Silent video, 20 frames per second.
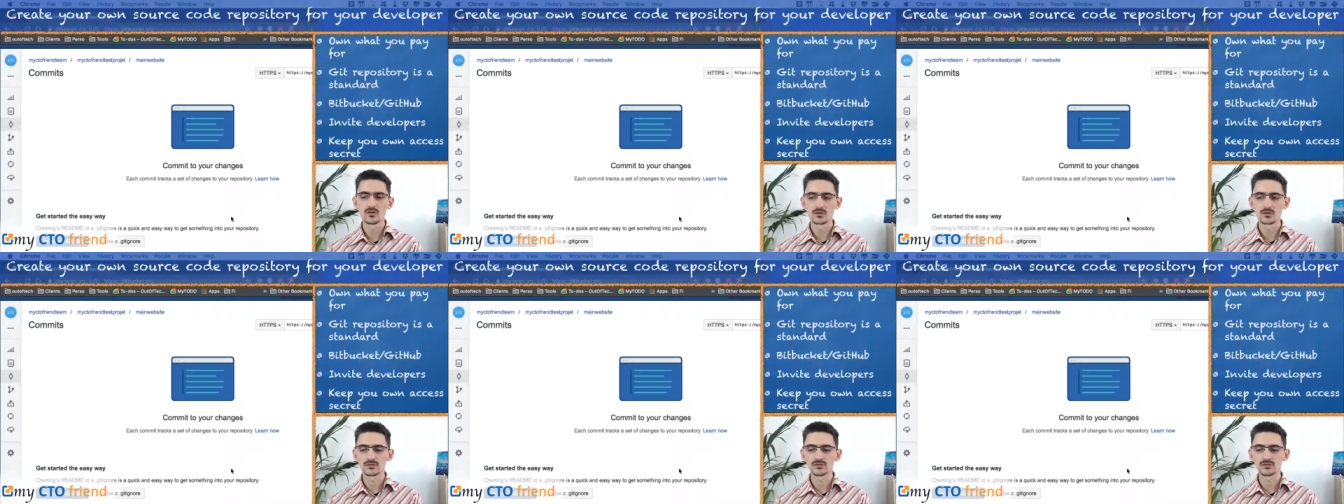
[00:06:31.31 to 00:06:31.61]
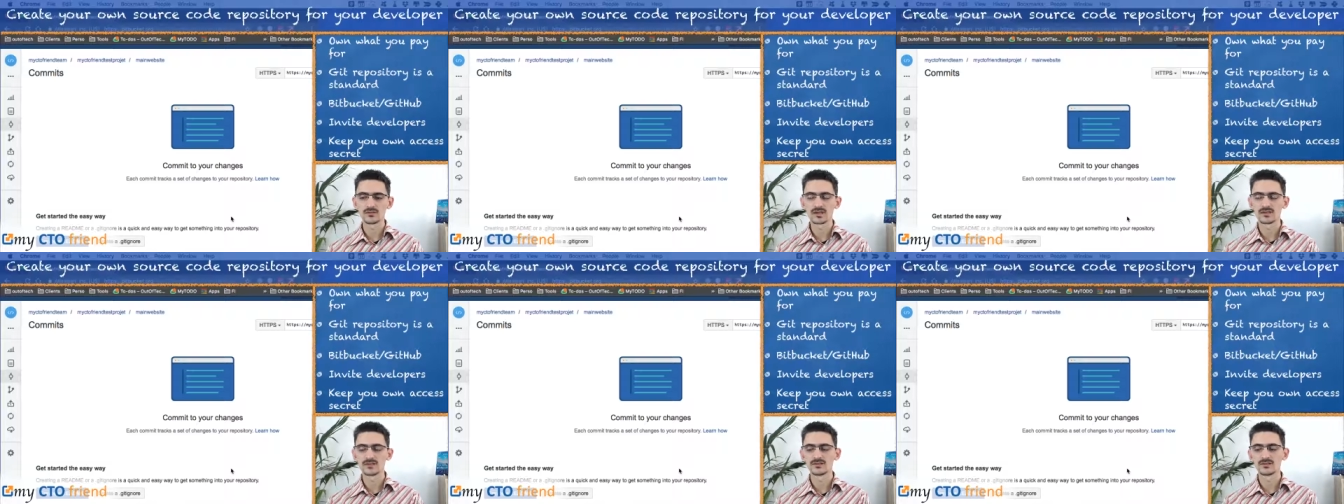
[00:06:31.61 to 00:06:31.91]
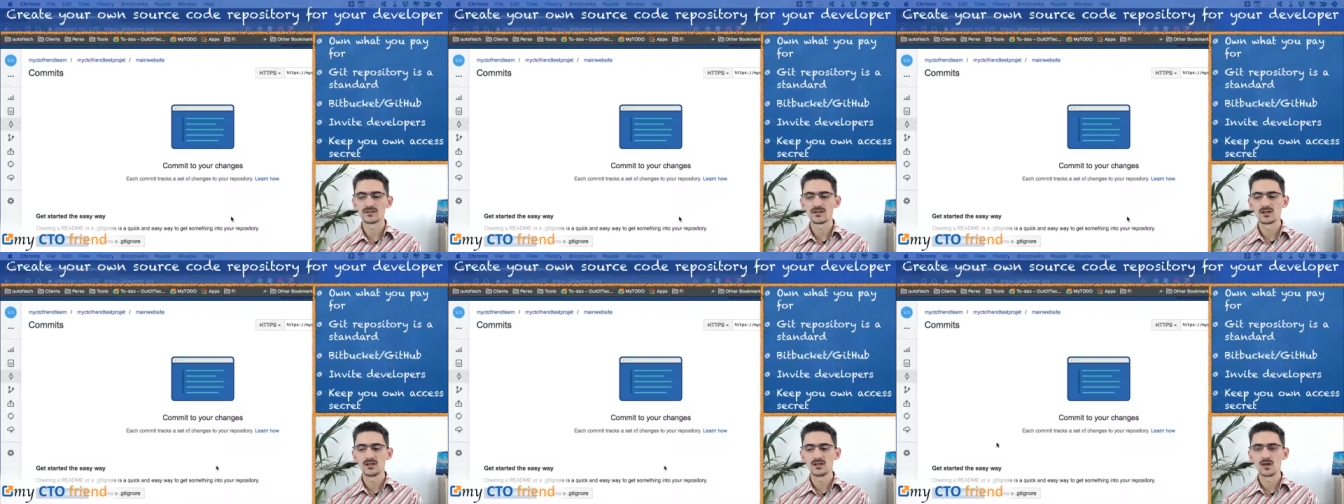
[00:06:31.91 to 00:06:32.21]
the
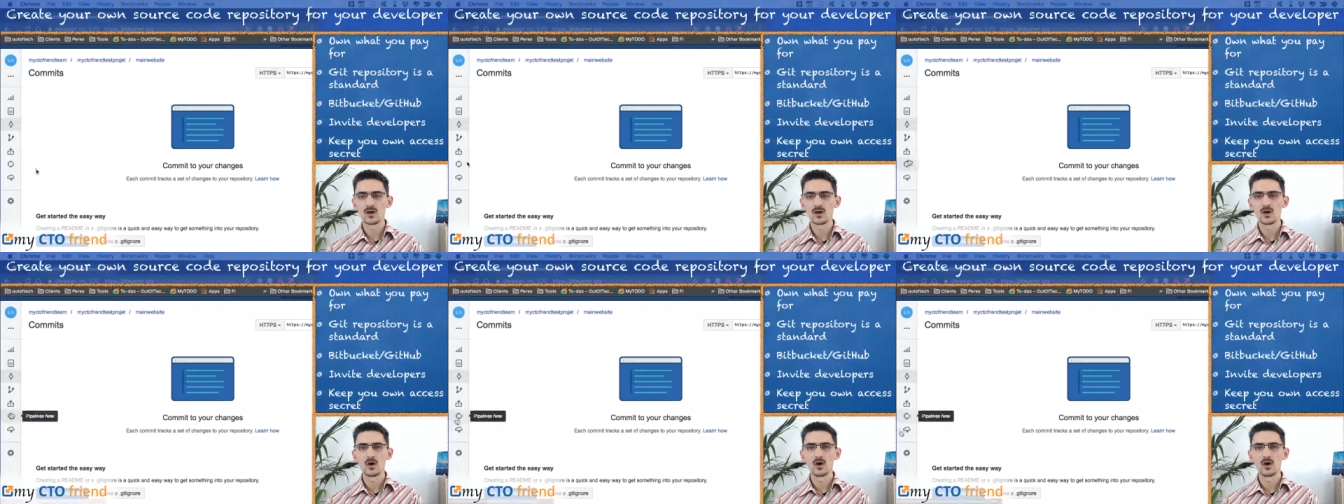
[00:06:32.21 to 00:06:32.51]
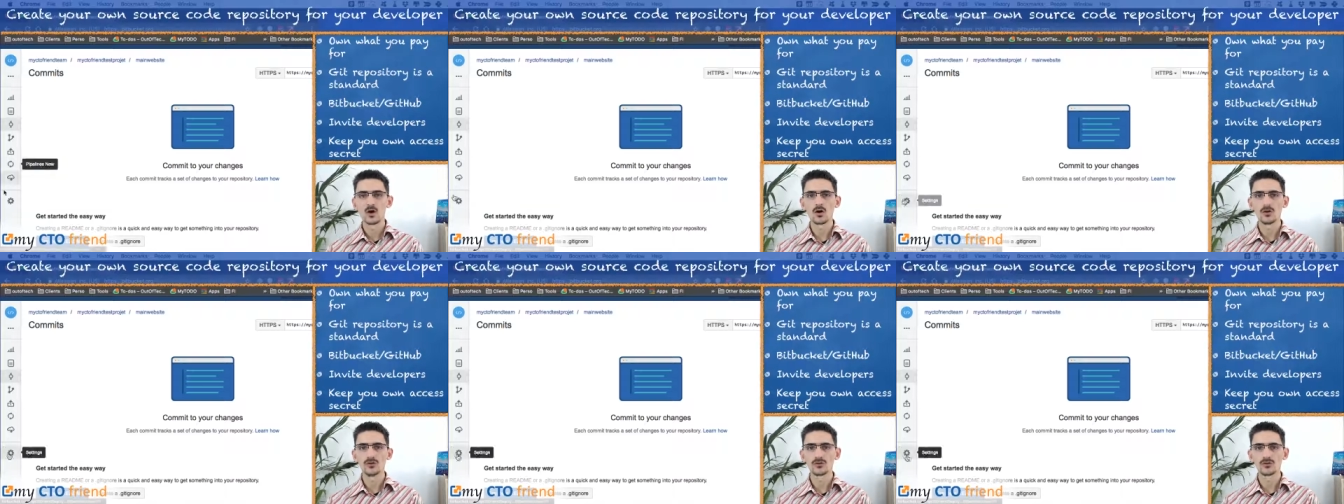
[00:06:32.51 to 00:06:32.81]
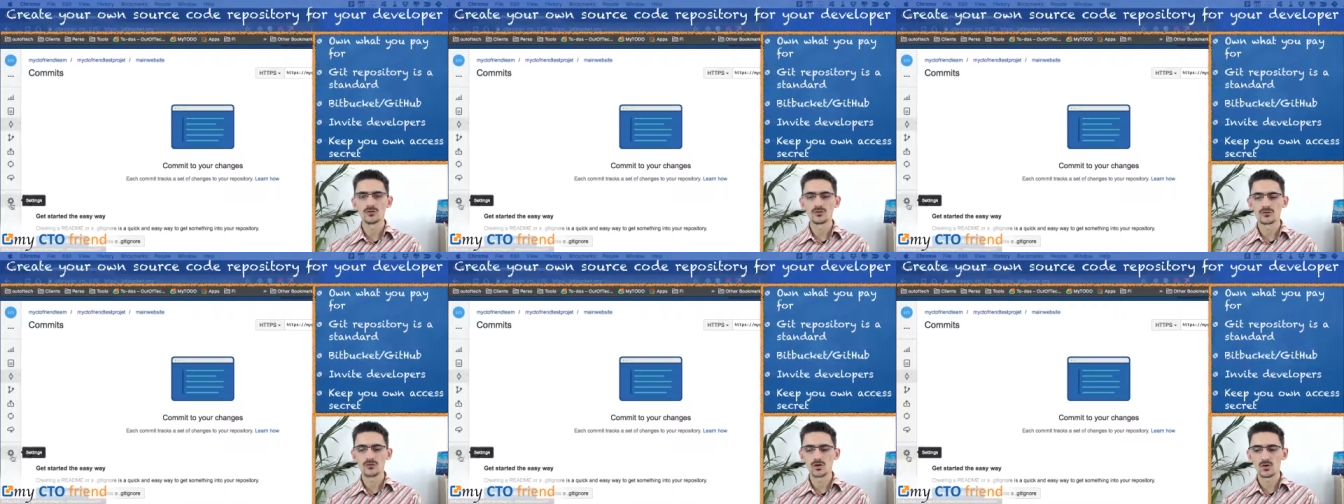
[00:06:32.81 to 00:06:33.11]
content
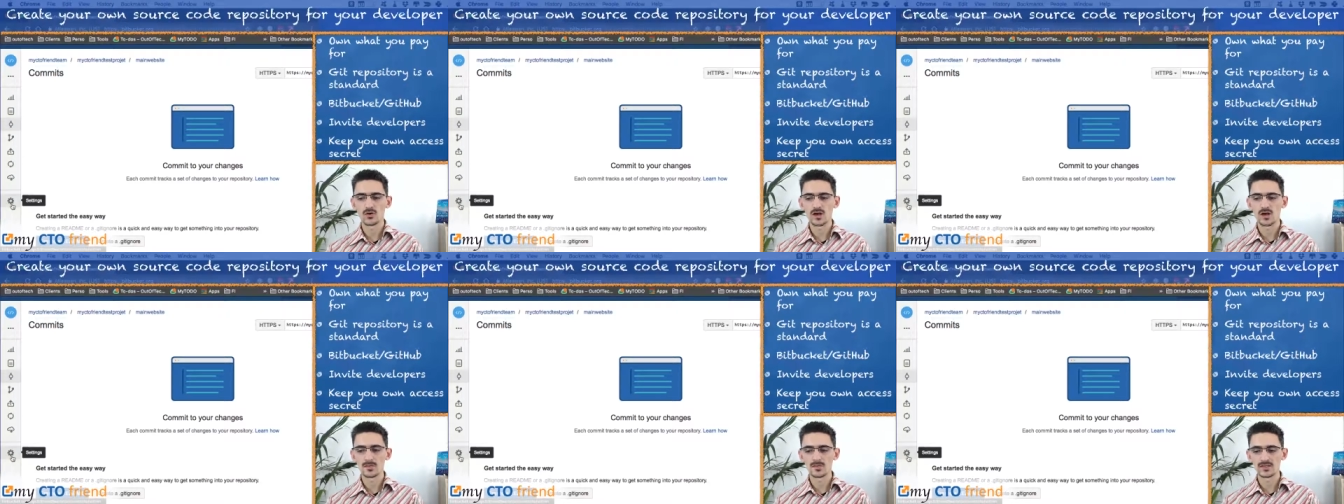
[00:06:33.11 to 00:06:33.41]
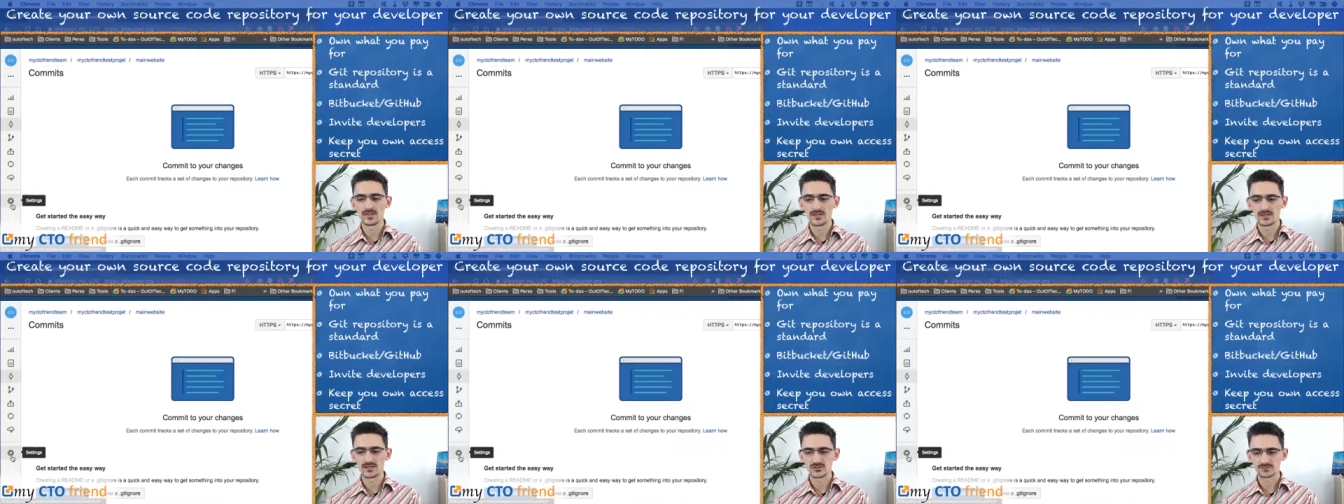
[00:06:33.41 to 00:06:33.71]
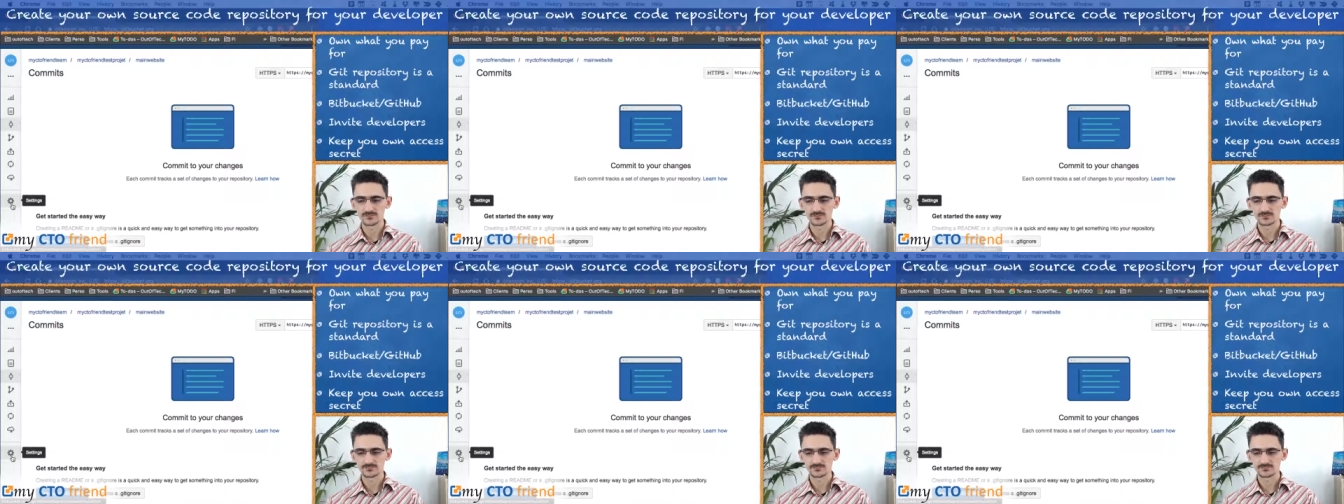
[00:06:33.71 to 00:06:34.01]
of your
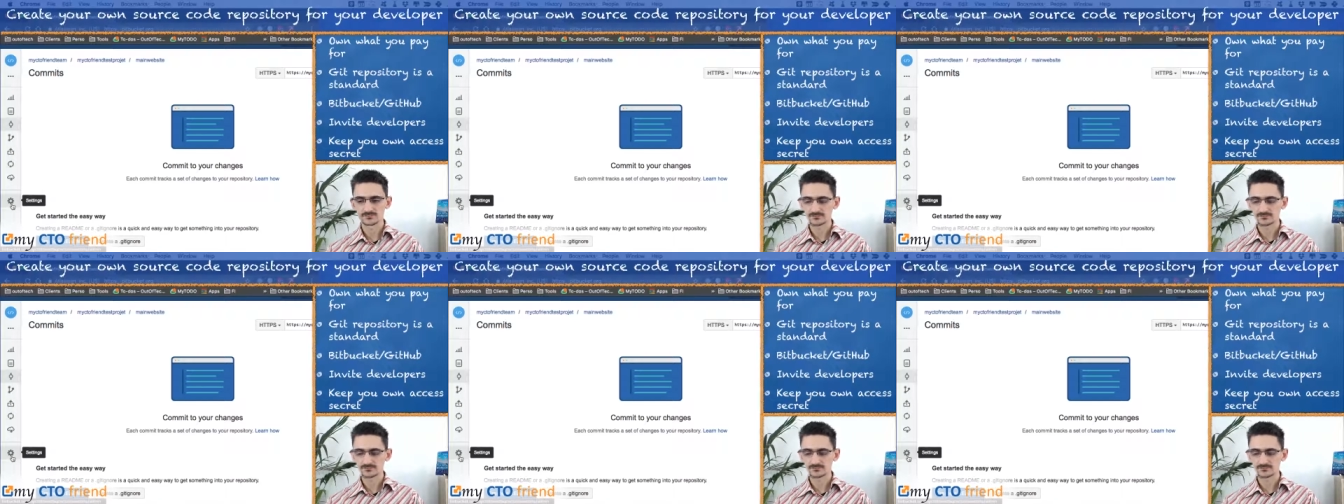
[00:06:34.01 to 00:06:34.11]
application.